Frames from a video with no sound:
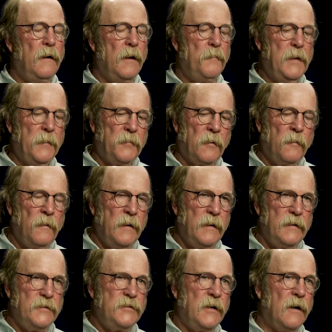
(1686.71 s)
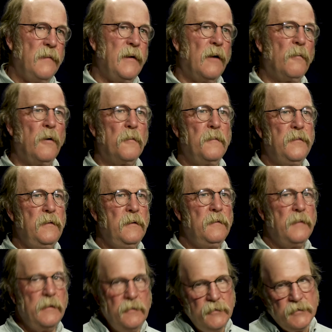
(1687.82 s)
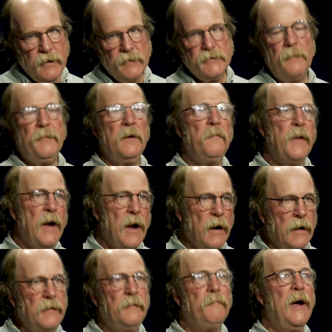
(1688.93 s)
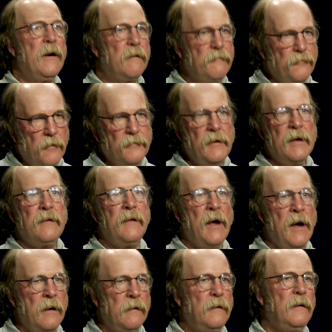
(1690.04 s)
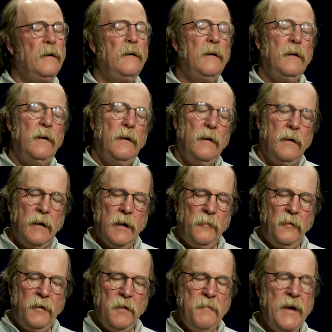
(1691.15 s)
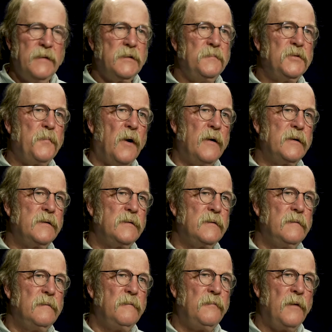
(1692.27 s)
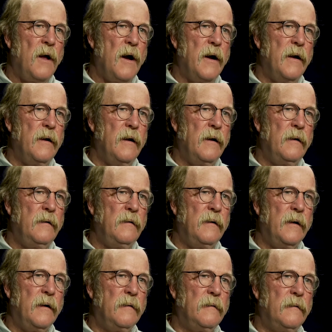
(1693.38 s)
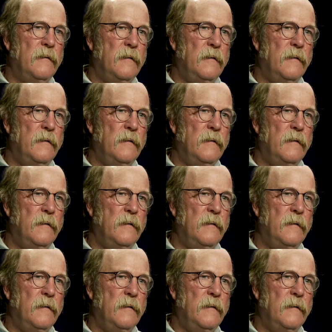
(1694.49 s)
That people are willing to share their work with you, then you share something back and forth like that, can really make some sparks fly. And